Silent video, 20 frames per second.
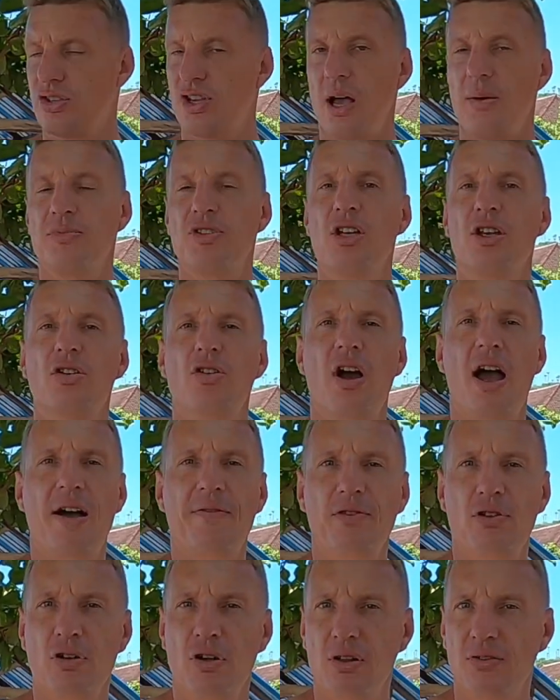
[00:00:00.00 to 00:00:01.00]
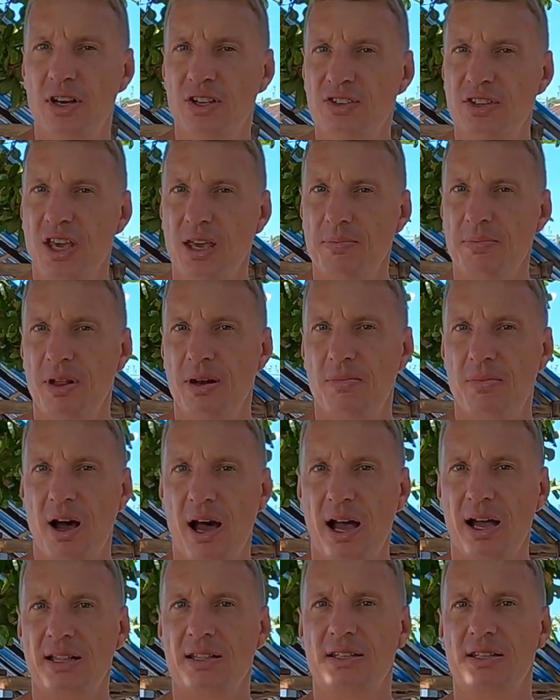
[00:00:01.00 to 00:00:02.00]
something you have to always keep in
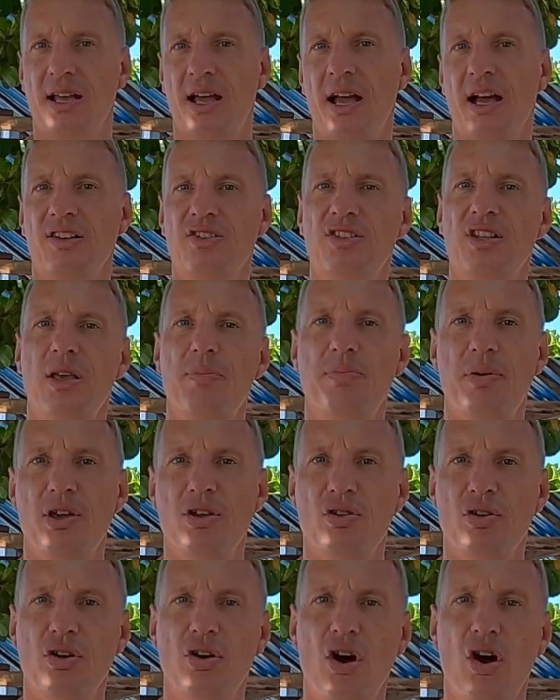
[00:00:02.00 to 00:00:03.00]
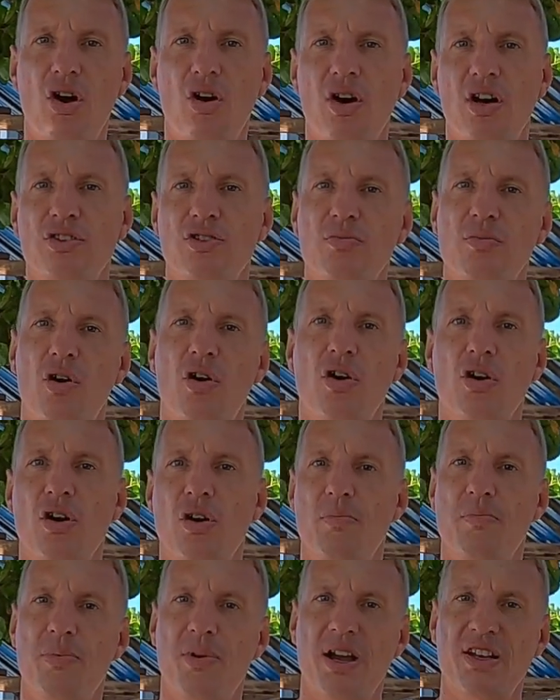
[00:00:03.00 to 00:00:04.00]
mind, as deeper you go, as more
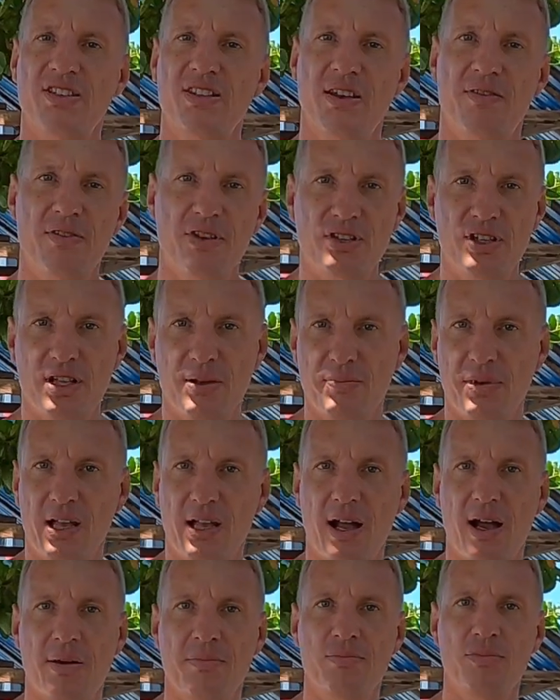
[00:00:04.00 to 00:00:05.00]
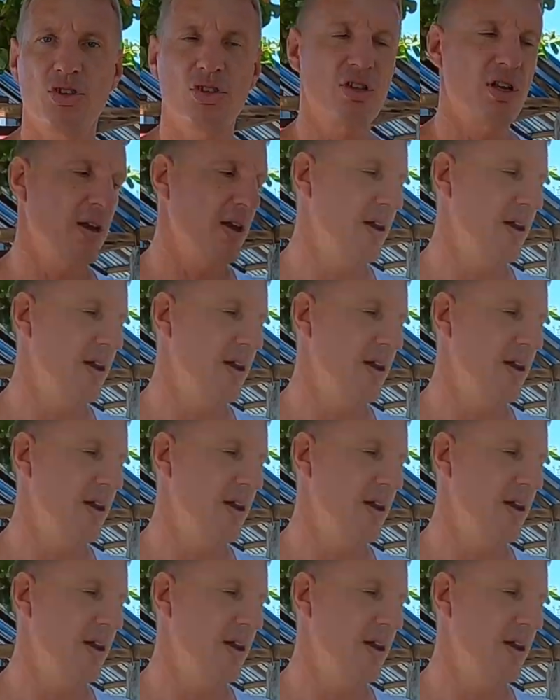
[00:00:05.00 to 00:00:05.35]
compressed everything becomes,